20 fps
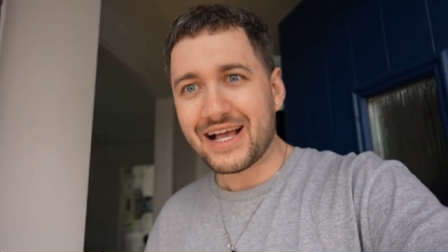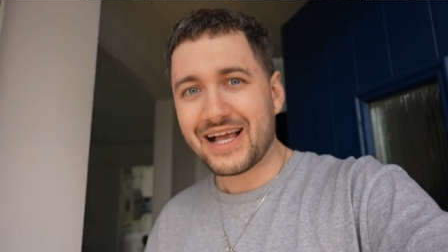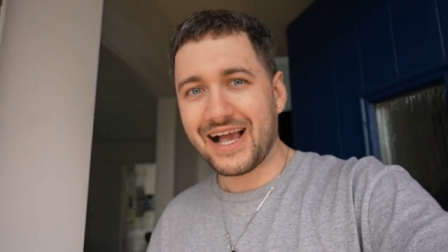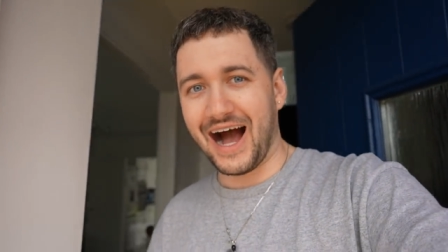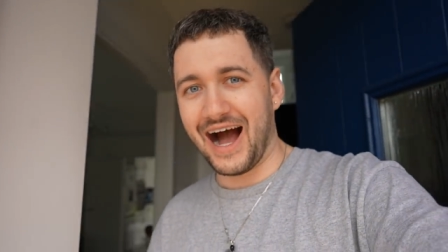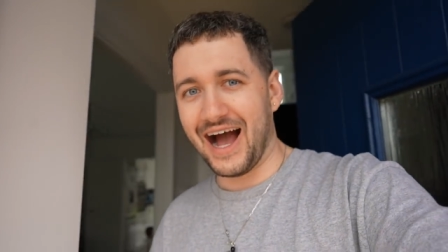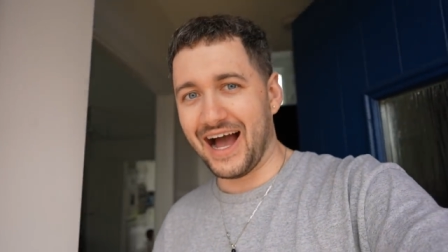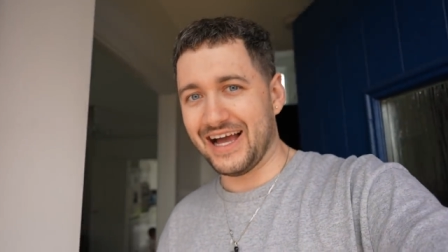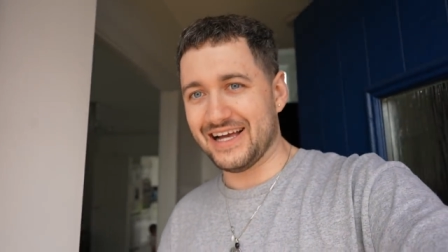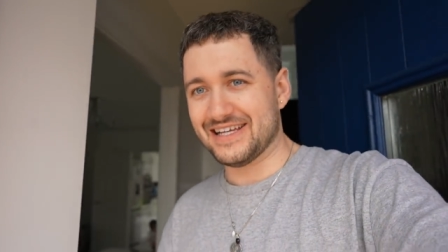
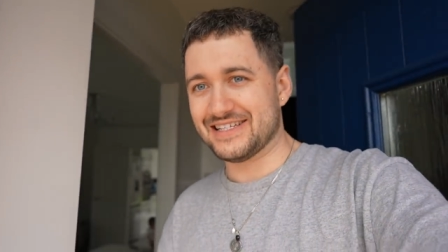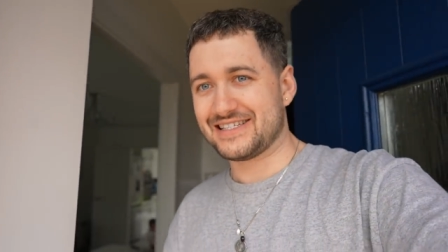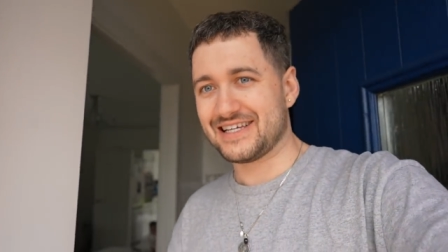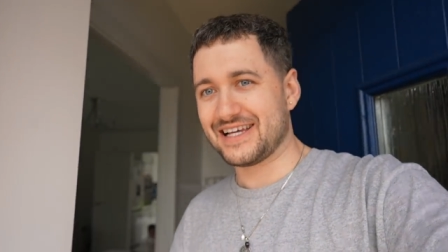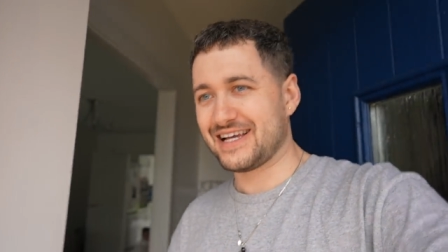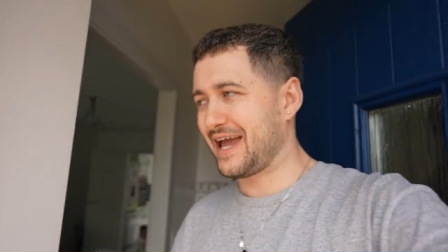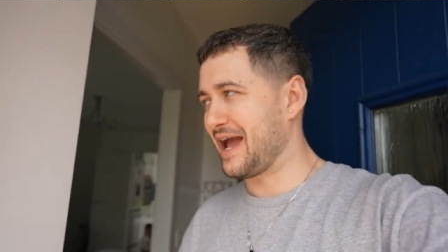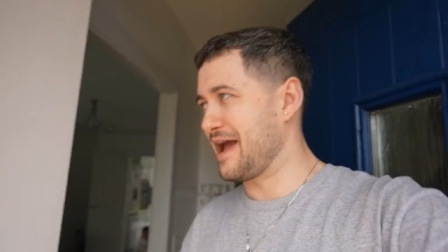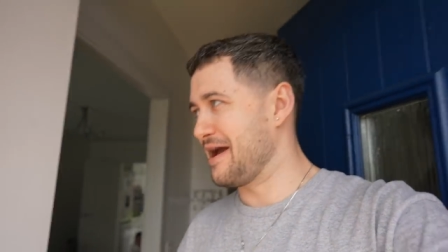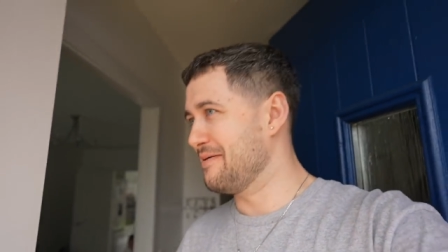Guys,
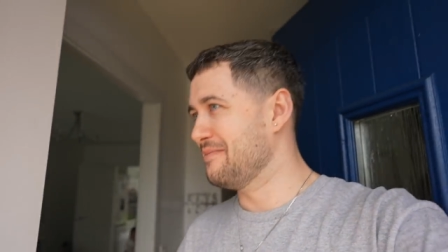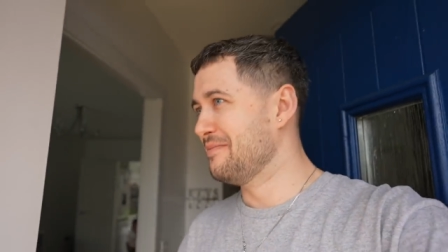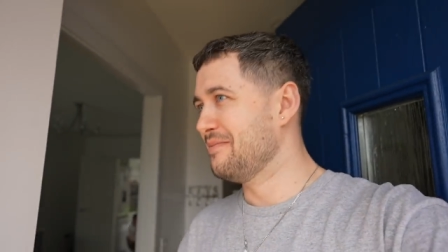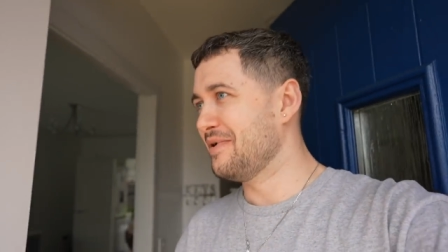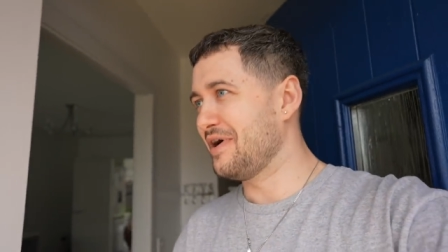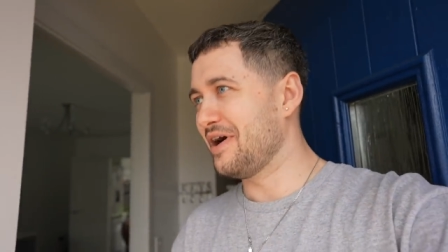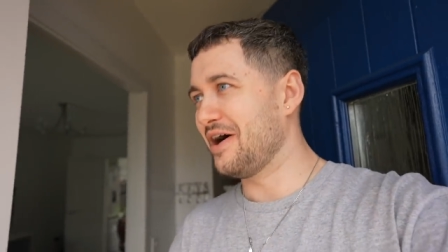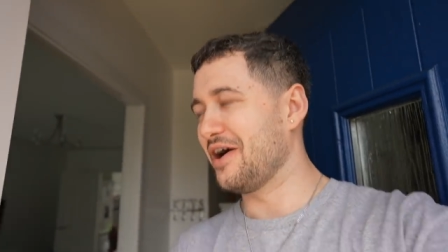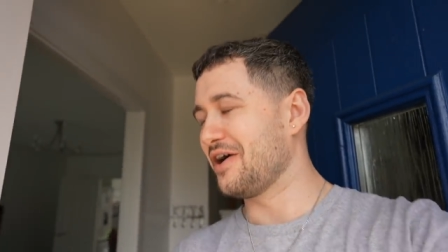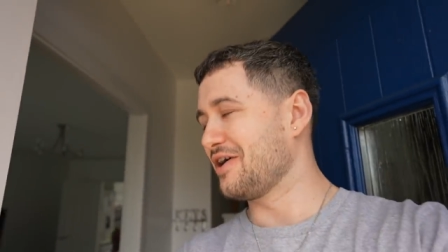
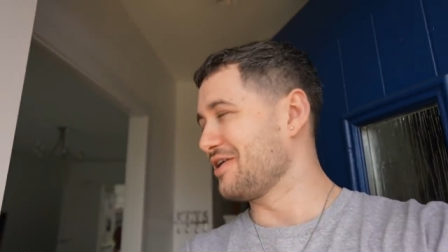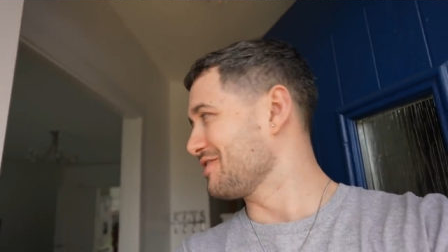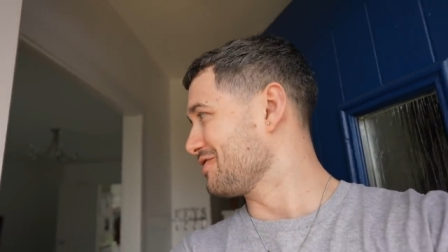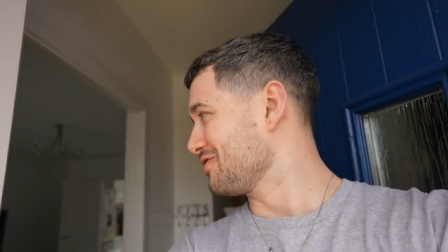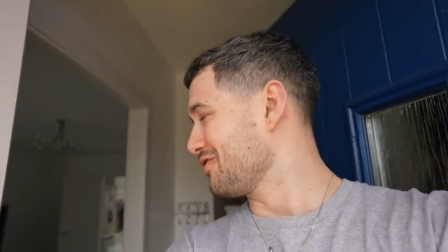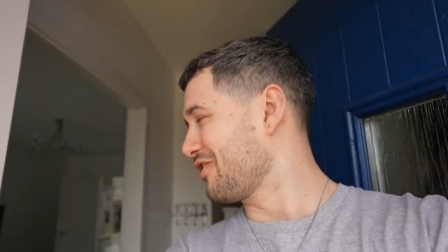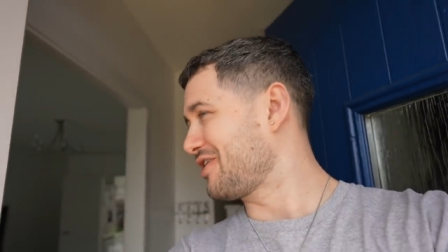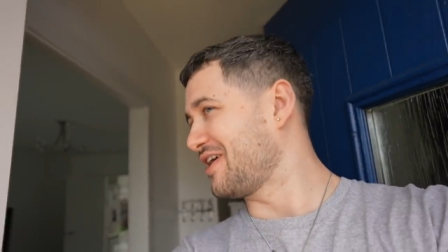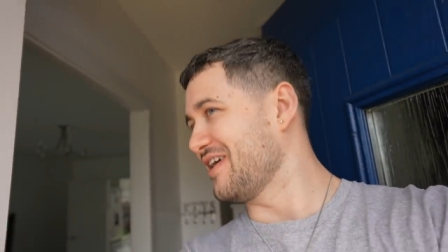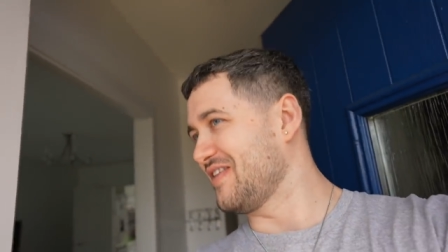Kim,
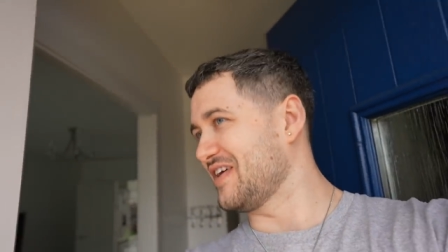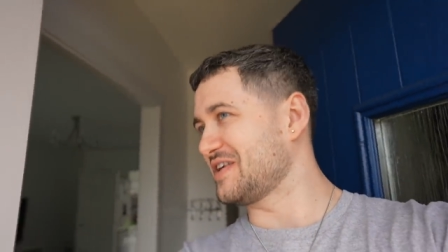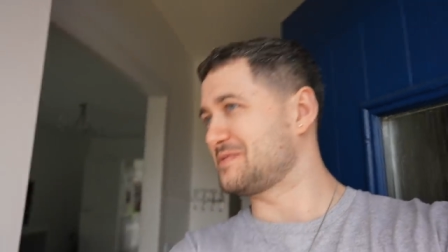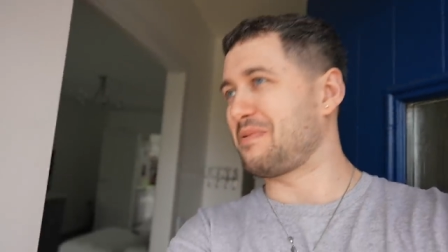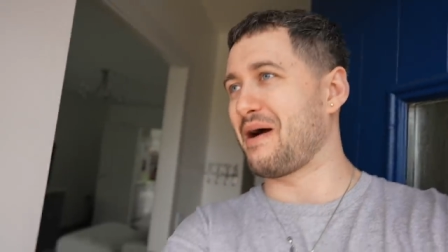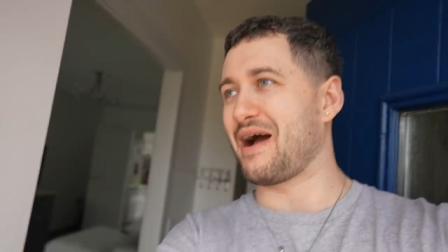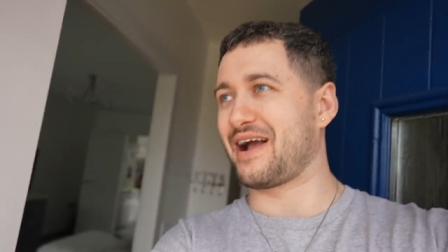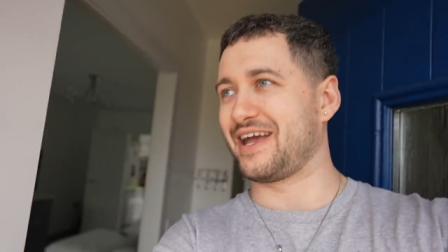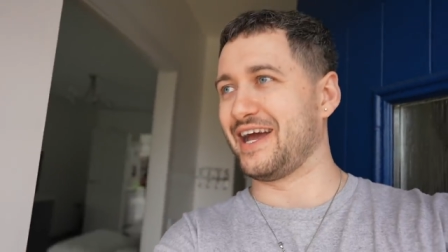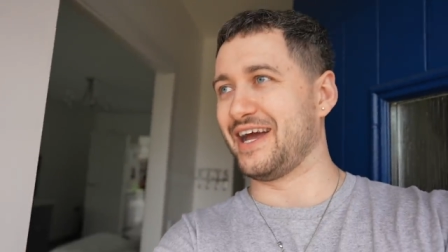look at this
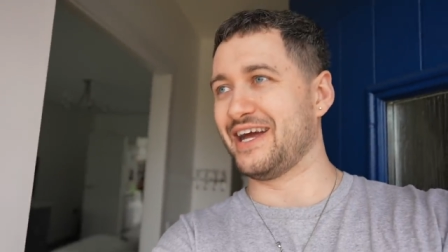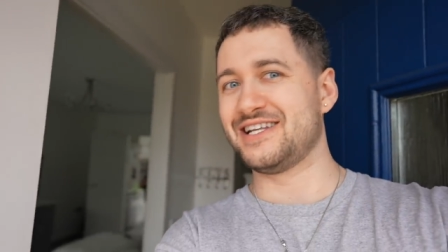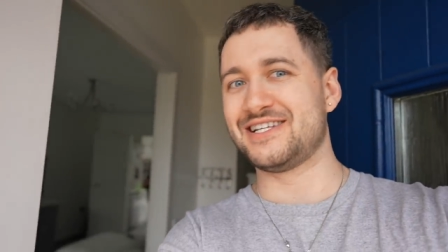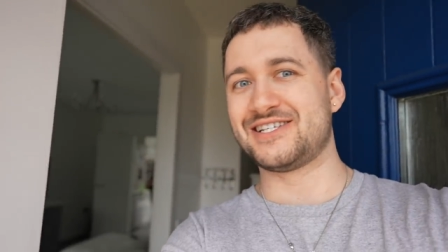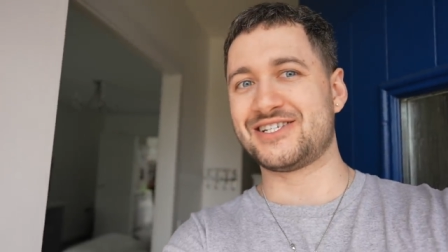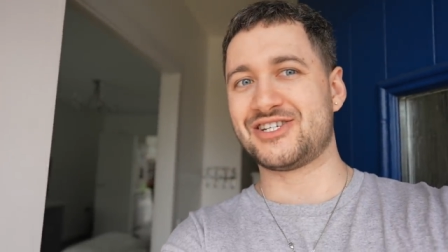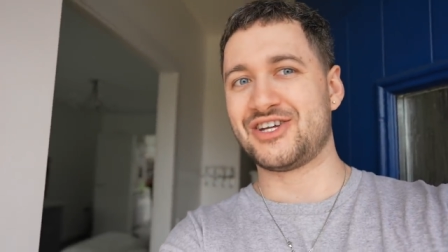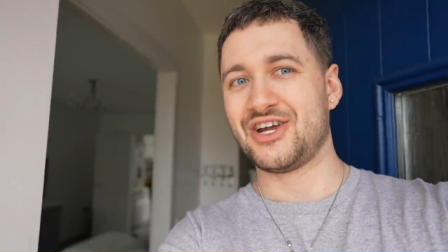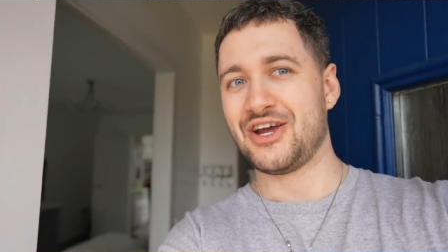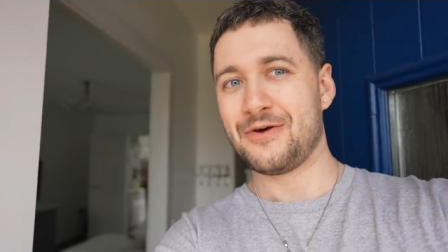
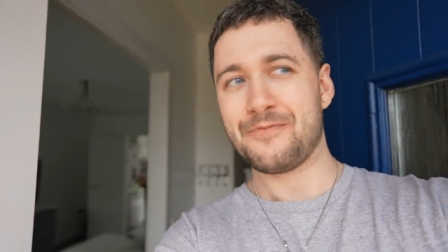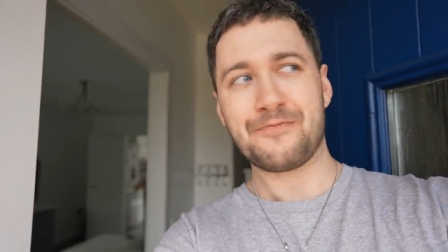package.